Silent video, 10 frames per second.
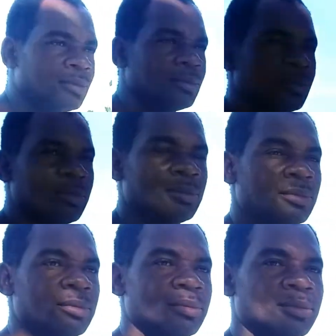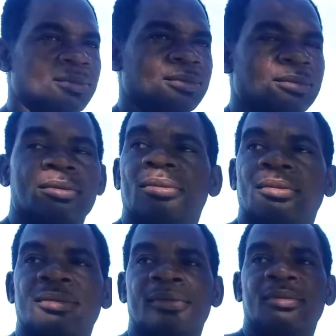So yeah, I mean that's
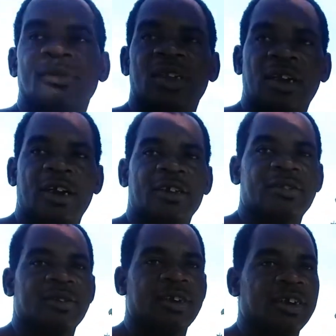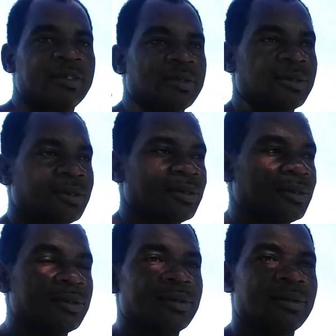wonderful, and I hope we continue to
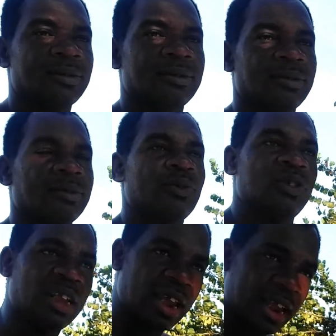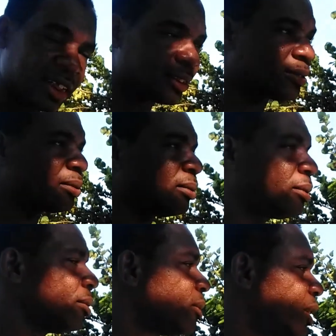stay safe and keep
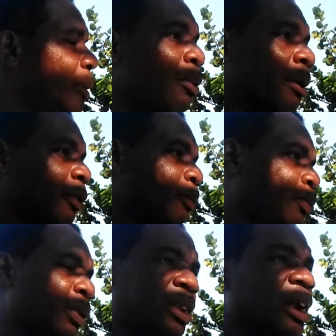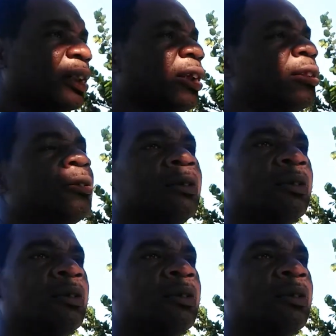Barbados protected from the pandemic.